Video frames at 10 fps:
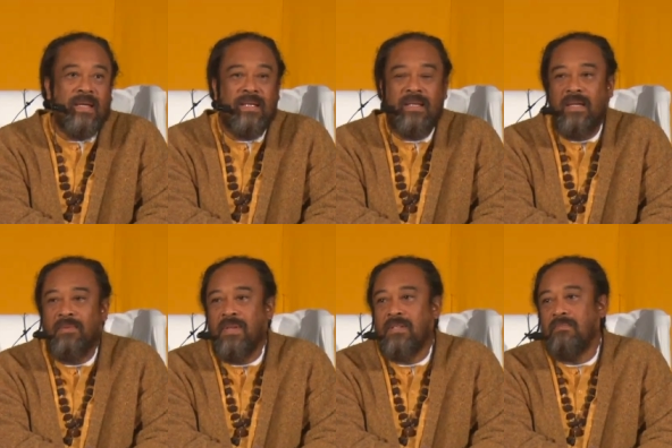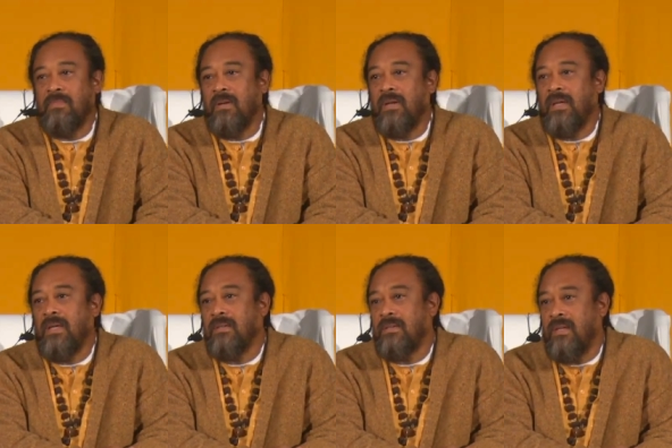And if it
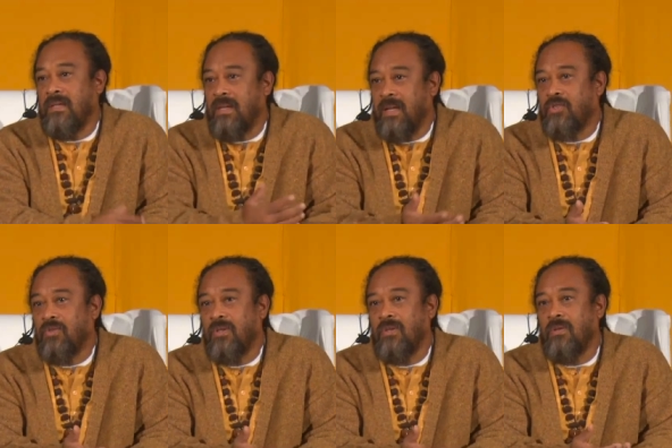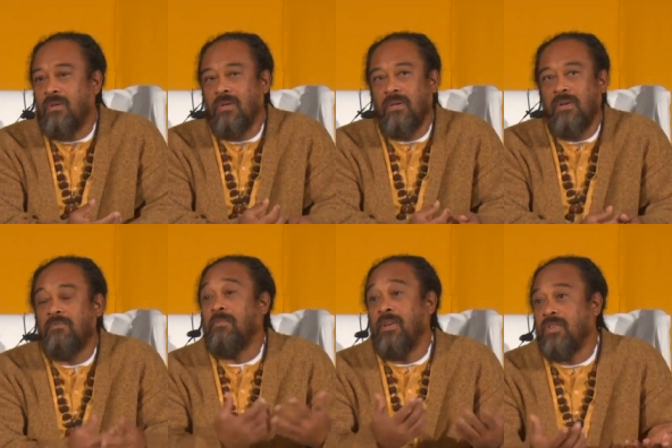merely is an intellectual or
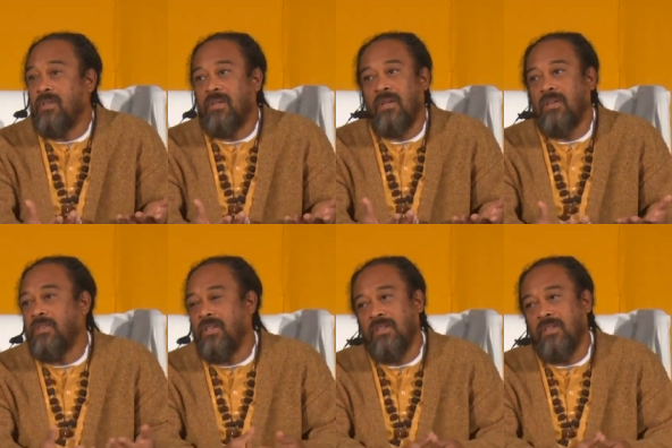informational knowledge,